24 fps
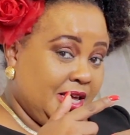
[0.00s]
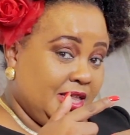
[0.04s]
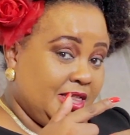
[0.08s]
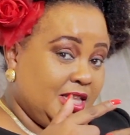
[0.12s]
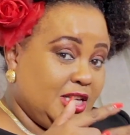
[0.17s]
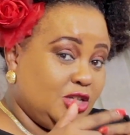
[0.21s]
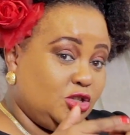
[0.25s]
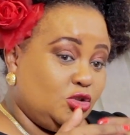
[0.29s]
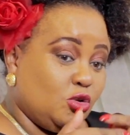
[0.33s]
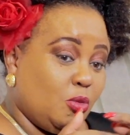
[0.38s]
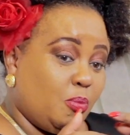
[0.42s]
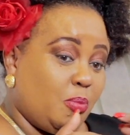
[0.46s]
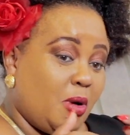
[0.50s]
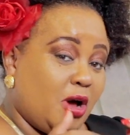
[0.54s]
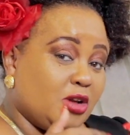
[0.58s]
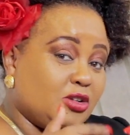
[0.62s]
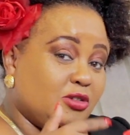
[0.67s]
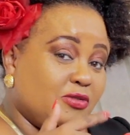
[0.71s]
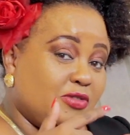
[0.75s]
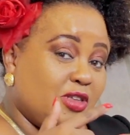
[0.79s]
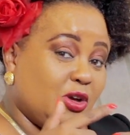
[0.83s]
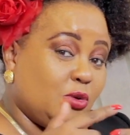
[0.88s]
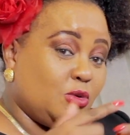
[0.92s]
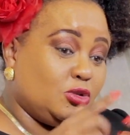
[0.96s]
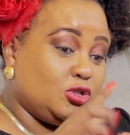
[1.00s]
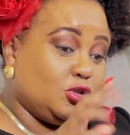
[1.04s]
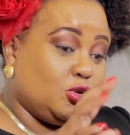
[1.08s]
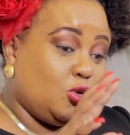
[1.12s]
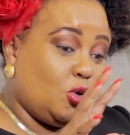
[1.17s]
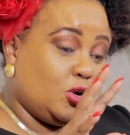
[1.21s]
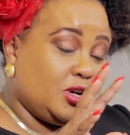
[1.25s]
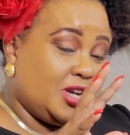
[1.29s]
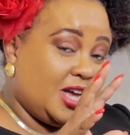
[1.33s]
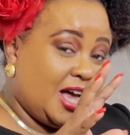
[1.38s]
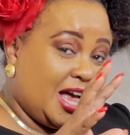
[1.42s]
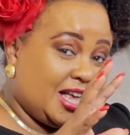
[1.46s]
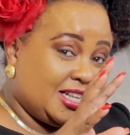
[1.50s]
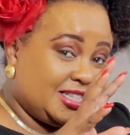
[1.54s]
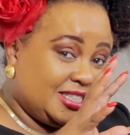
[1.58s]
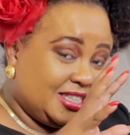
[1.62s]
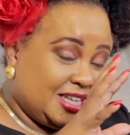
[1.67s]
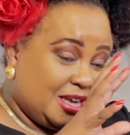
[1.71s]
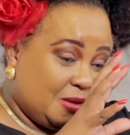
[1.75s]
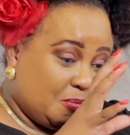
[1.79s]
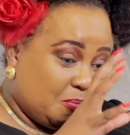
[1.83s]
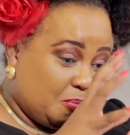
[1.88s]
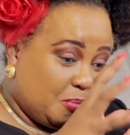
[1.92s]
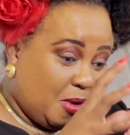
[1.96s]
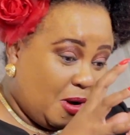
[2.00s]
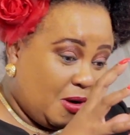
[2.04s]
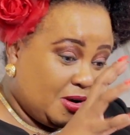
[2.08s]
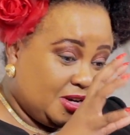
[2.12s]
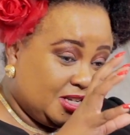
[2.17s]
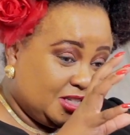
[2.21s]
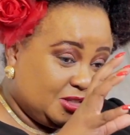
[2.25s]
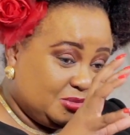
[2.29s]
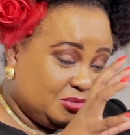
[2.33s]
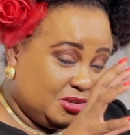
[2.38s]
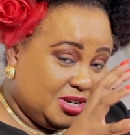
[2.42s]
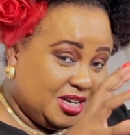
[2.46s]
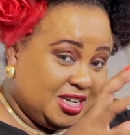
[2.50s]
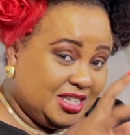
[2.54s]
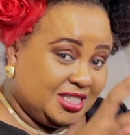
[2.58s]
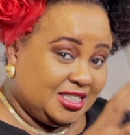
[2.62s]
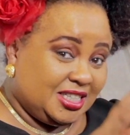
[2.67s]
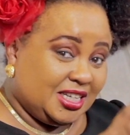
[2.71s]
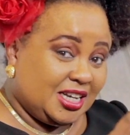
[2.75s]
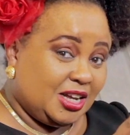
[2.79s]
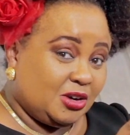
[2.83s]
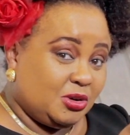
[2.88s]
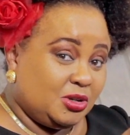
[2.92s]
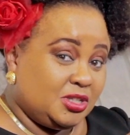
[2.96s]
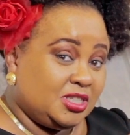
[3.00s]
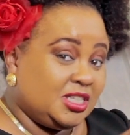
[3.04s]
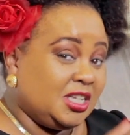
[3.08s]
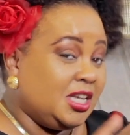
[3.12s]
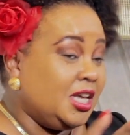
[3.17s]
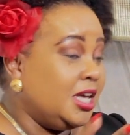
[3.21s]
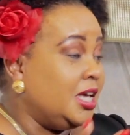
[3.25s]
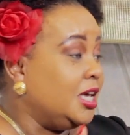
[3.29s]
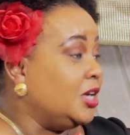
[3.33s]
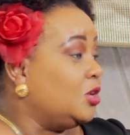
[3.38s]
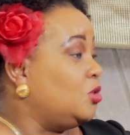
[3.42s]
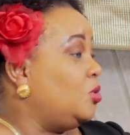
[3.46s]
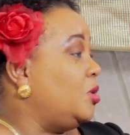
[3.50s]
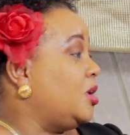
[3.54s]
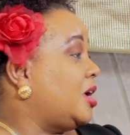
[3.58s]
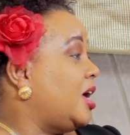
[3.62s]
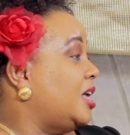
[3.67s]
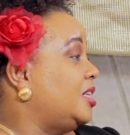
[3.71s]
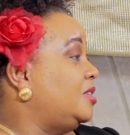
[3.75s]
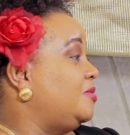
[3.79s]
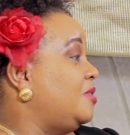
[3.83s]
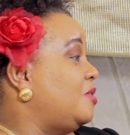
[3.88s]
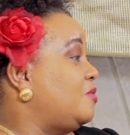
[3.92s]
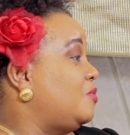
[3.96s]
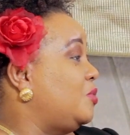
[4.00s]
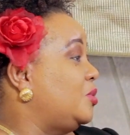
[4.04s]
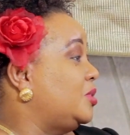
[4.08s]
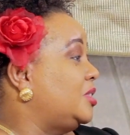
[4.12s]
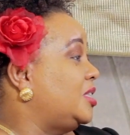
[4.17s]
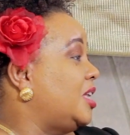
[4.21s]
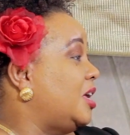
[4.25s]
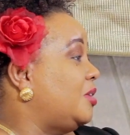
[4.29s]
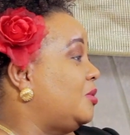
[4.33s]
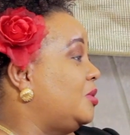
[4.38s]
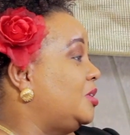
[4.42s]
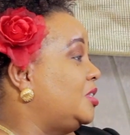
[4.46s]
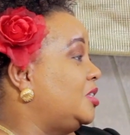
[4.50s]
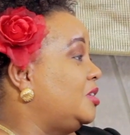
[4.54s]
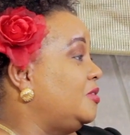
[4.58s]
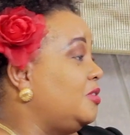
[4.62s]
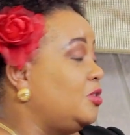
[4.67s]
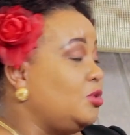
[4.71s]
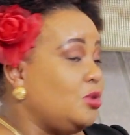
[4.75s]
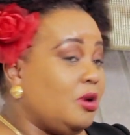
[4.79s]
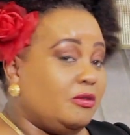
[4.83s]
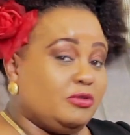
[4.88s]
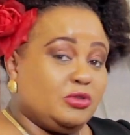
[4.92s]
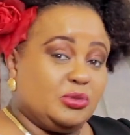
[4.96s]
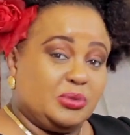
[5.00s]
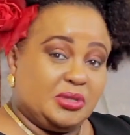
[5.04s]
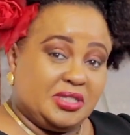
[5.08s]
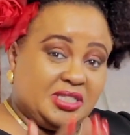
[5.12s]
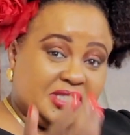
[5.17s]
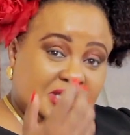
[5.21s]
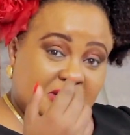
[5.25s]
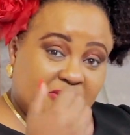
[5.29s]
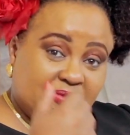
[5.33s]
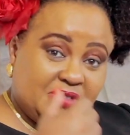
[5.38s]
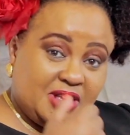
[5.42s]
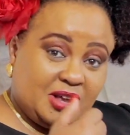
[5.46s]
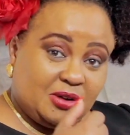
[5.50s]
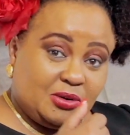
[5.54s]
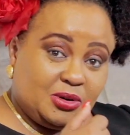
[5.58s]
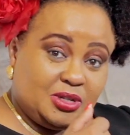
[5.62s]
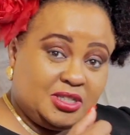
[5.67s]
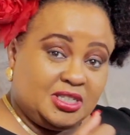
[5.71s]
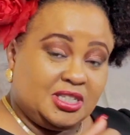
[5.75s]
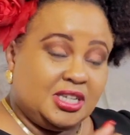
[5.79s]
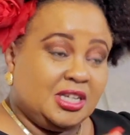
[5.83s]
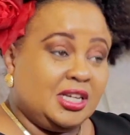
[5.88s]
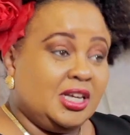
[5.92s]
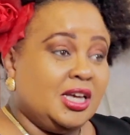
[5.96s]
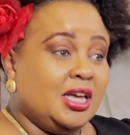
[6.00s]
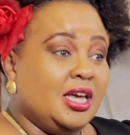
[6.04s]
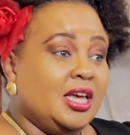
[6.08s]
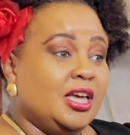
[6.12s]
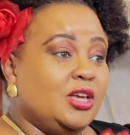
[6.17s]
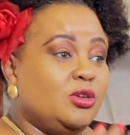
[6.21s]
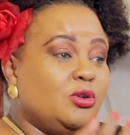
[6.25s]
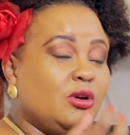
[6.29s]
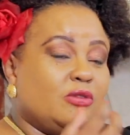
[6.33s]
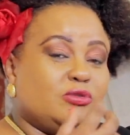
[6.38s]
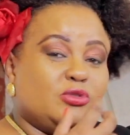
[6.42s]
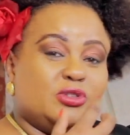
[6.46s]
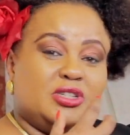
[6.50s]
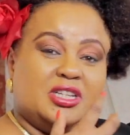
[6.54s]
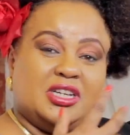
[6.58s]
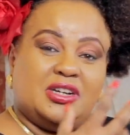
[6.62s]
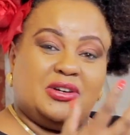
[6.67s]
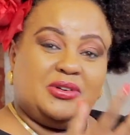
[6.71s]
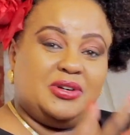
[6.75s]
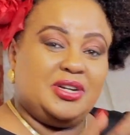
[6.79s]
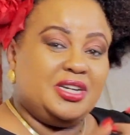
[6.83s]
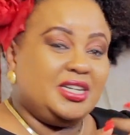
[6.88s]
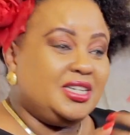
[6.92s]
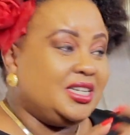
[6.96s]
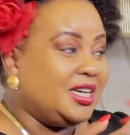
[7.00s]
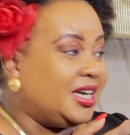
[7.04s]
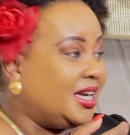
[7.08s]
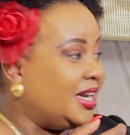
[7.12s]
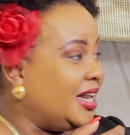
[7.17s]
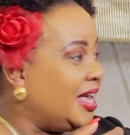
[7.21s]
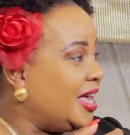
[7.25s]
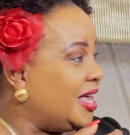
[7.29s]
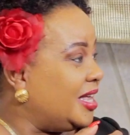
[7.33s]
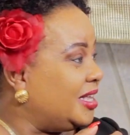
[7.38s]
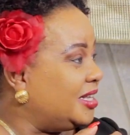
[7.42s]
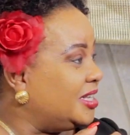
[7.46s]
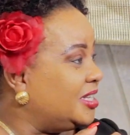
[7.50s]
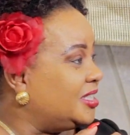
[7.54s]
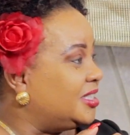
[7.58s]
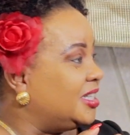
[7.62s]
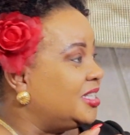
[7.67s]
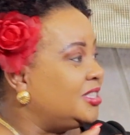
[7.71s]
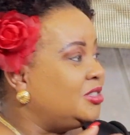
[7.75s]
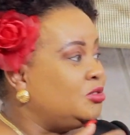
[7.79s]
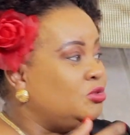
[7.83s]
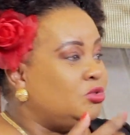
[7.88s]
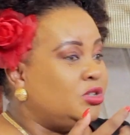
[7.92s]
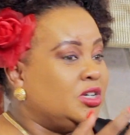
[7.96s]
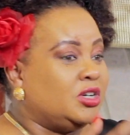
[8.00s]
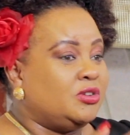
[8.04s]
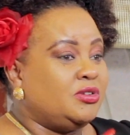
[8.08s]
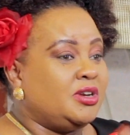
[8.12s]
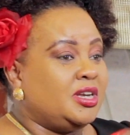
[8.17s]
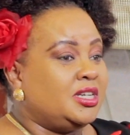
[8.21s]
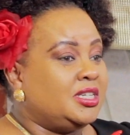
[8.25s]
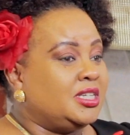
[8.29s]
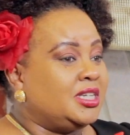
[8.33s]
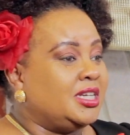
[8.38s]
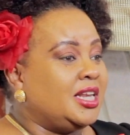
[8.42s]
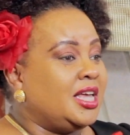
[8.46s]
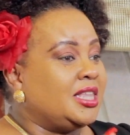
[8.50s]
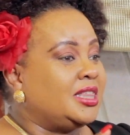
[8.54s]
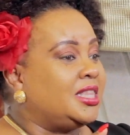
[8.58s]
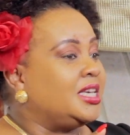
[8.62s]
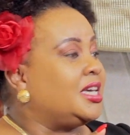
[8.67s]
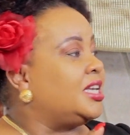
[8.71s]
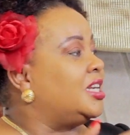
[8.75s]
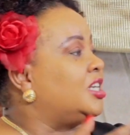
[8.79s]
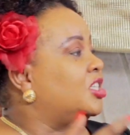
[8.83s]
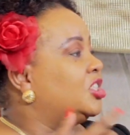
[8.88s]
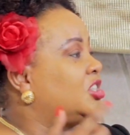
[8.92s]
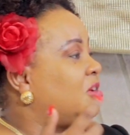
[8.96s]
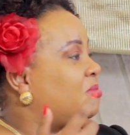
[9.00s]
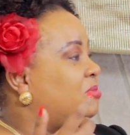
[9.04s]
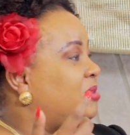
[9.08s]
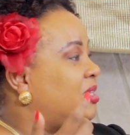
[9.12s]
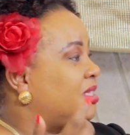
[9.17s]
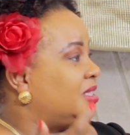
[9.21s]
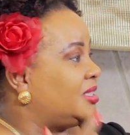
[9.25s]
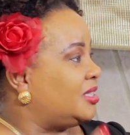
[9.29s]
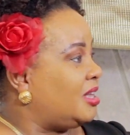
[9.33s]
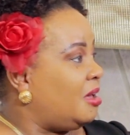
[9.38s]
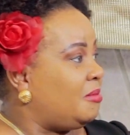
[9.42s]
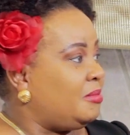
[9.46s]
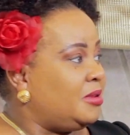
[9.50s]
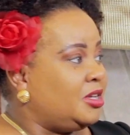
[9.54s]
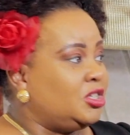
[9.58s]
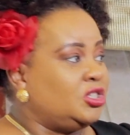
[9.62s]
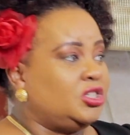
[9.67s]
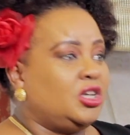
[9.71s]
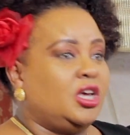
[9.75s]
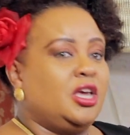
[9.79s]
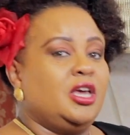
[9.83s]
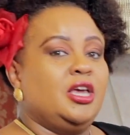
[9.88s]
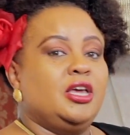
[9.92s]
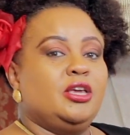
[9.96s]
There's your part of the equation. God has empowered, he's releasing anointing. You know, you can't even force the anointing. You have to receive the anointing. You have to decree, declare. He says you decree and declare a thing and it shall be established.